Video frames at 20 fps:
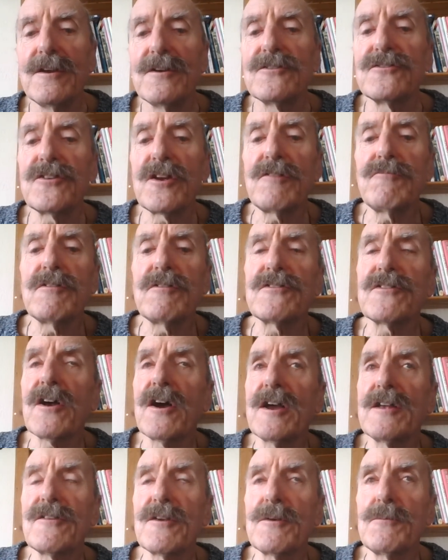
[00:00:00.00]
She
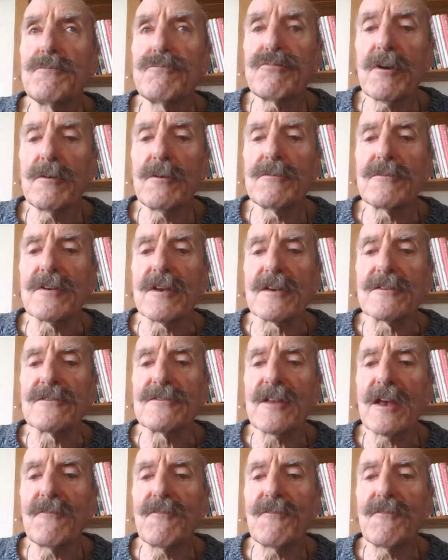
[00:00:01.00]
resigned in protest,